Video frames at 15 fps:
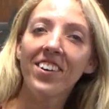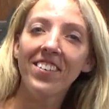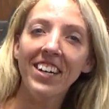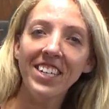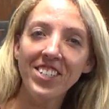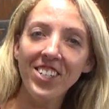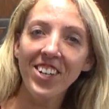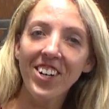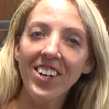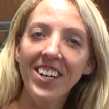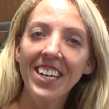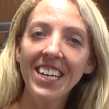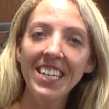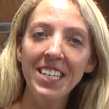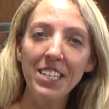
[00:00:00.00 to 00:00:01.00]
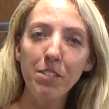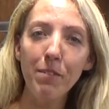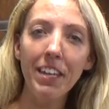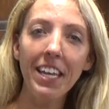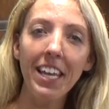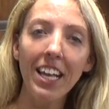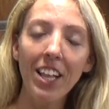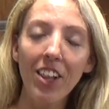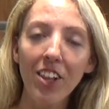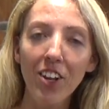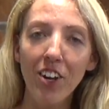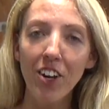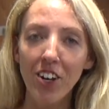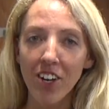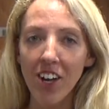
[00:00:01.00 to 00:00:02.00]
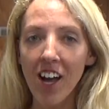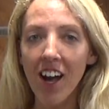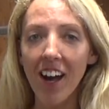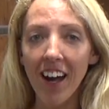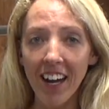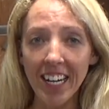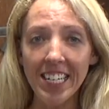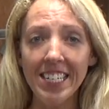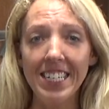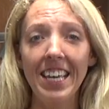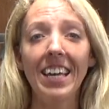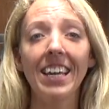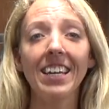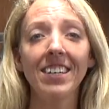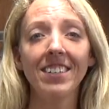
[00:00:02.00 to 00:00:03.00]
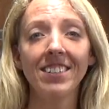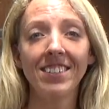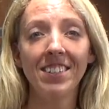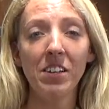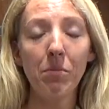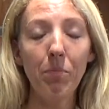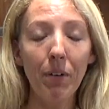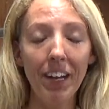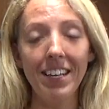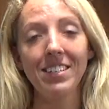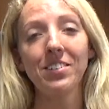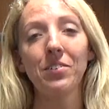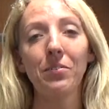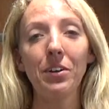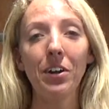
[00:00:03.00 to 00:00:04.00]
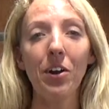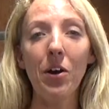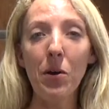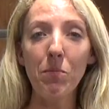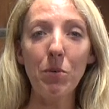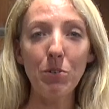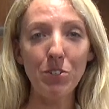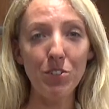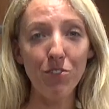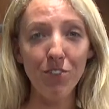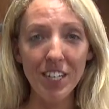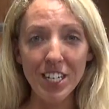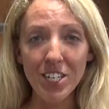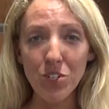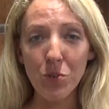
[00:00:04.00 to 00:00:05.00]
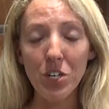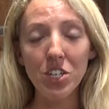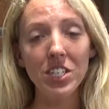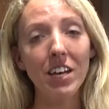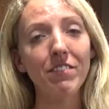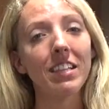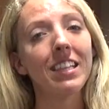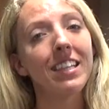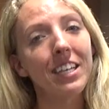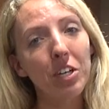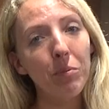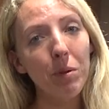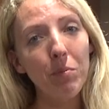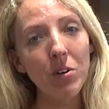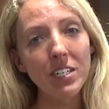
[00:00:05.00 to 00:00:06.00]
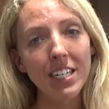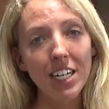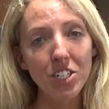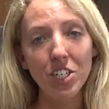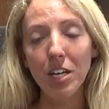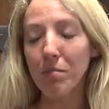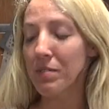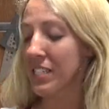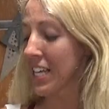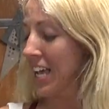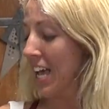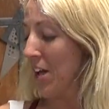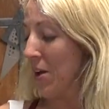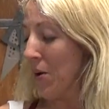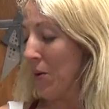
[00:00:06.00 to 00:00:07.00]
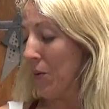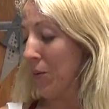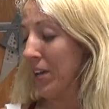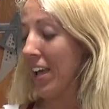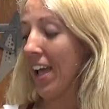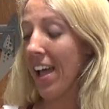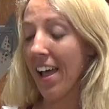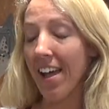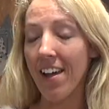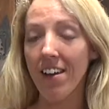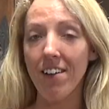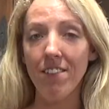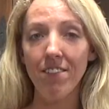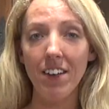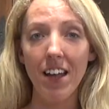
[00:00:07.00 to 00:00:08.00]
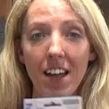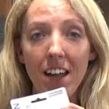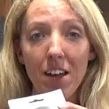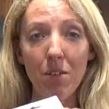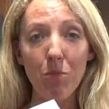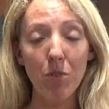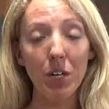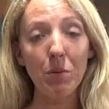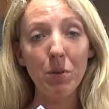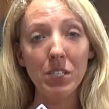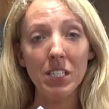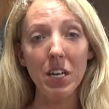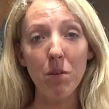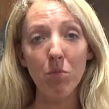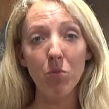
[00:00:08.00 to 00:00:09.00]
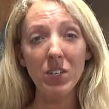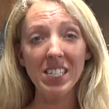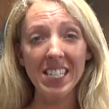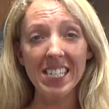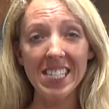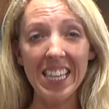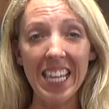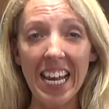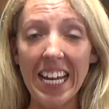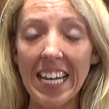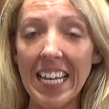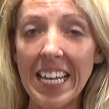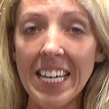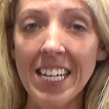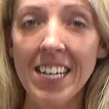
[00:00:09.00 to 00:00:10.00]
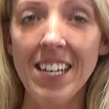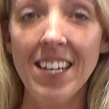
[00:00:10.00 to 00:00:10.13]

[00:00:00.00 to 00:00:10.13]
right, y'all, it has been a long, hot day, but we are almost finished. We just have a little bit more touch-ups. We're gonna put some recessed lighting